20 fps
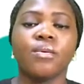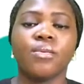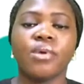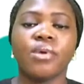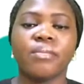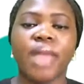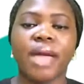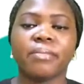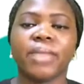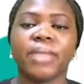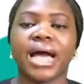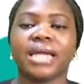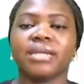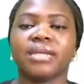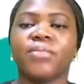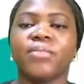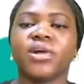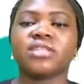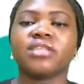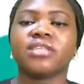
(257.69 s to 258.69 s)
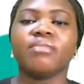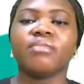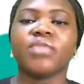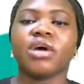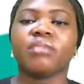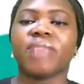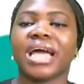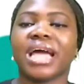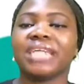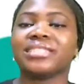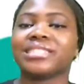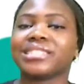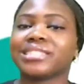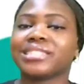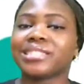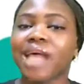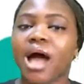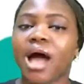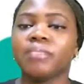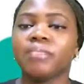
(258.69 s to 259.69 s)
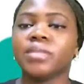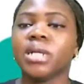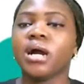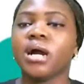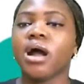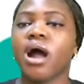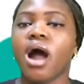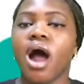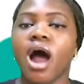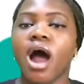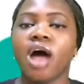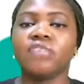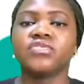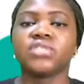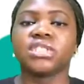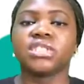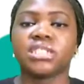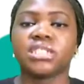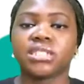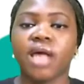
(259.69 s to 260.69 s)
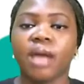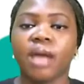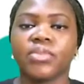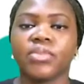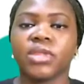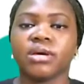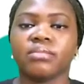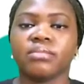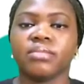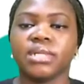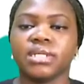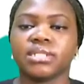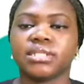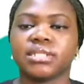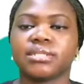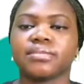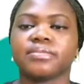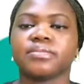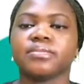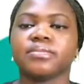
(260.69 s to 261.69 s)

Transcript: Remember, the bottom number is sum of the top numbers.